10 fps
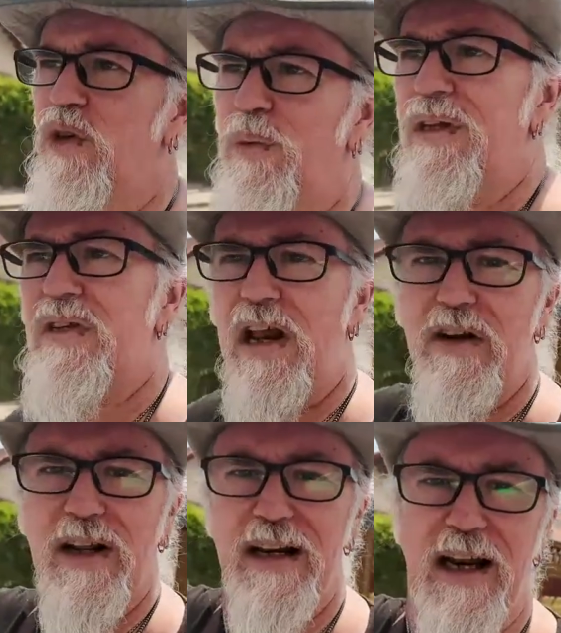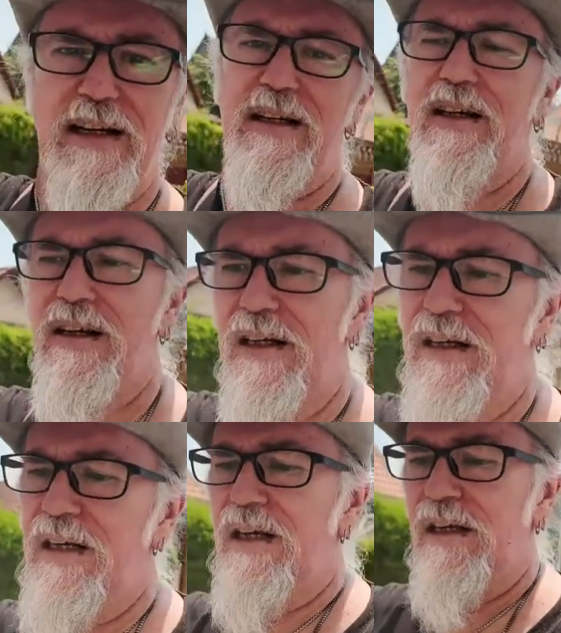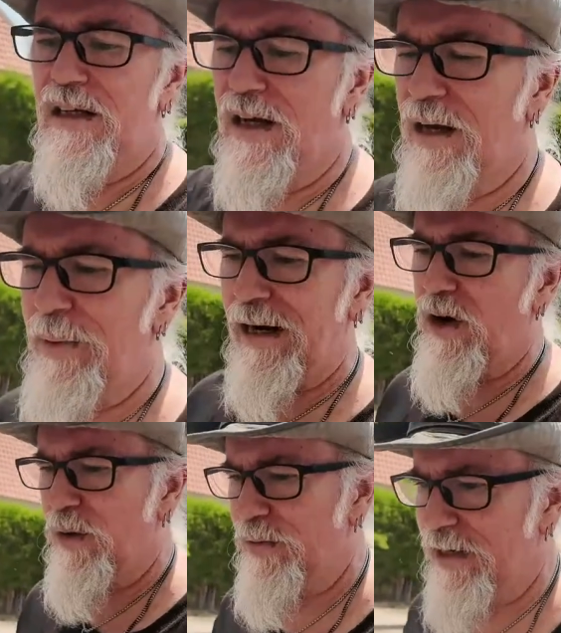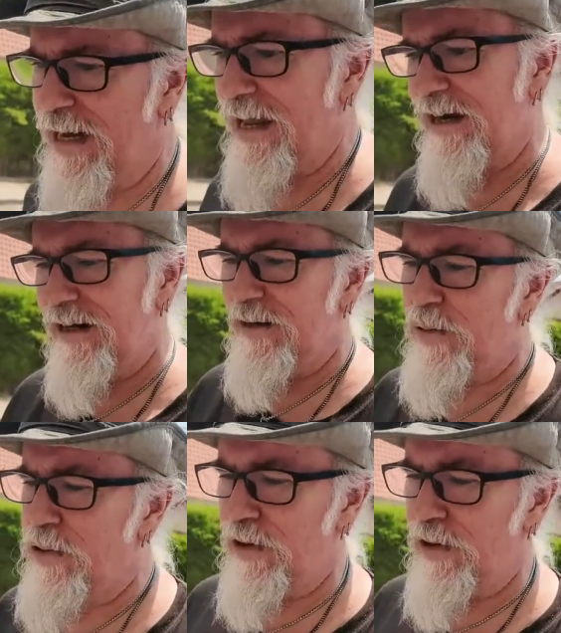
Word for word: which will be Saturday night uh, back home in Canada,